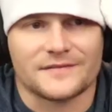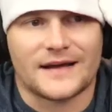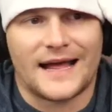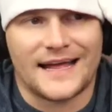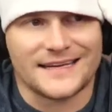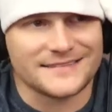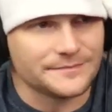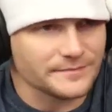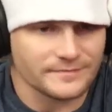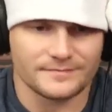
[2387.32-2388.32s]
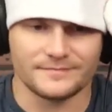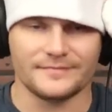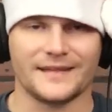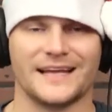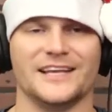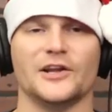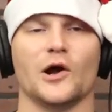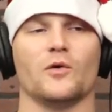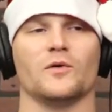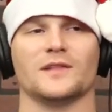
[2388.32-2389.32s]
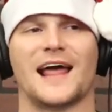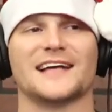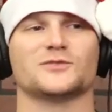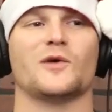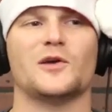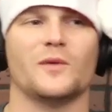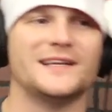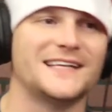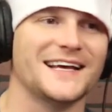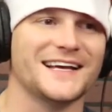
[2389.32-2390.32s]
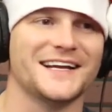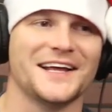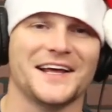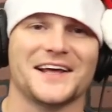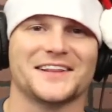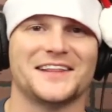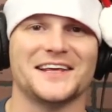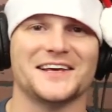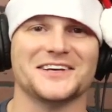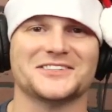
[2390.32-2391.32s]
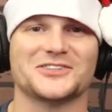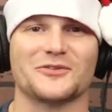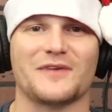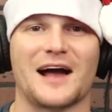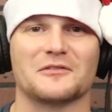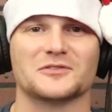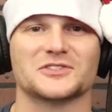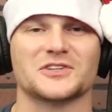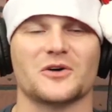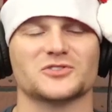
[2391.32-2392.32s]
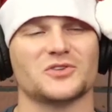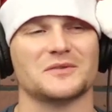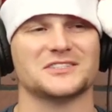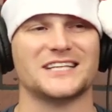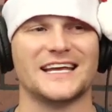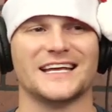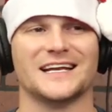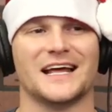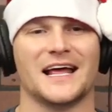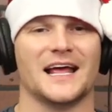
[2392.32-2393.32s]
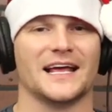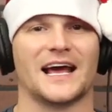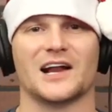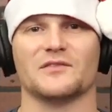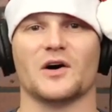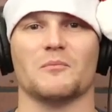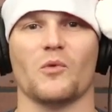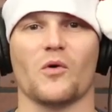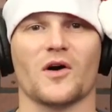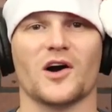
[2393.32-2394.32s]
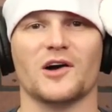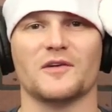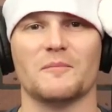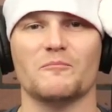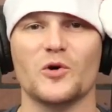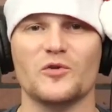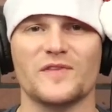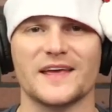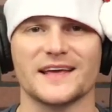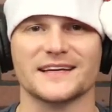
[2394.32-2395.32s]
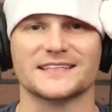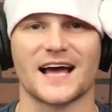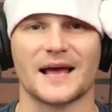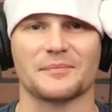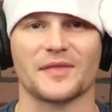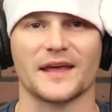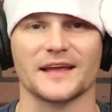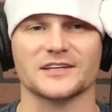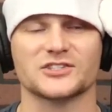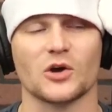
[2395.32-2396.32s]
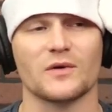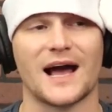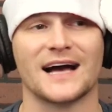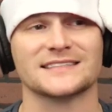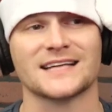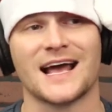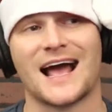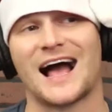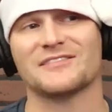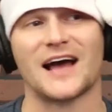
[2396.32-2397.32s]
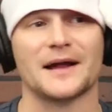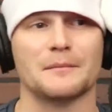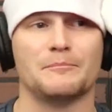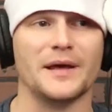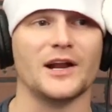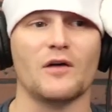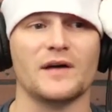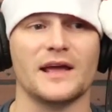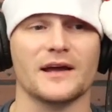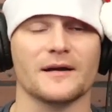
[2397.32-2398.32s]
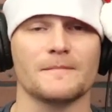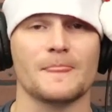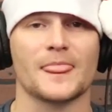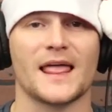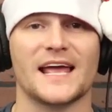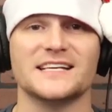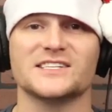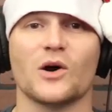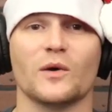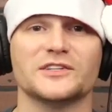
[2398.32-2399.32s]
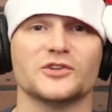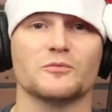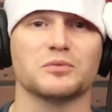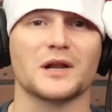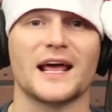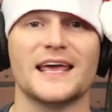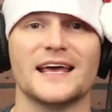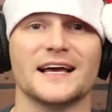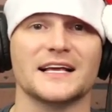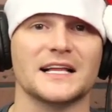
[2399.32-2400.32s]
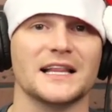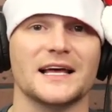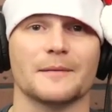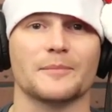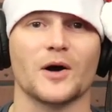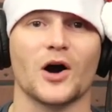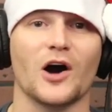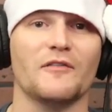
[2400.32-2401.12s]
And, you know, last week we did the Survivor song. So I was thinking kind of a more of a movie type thing. So, guys, I've got Ben over here. He's going to play a clip of a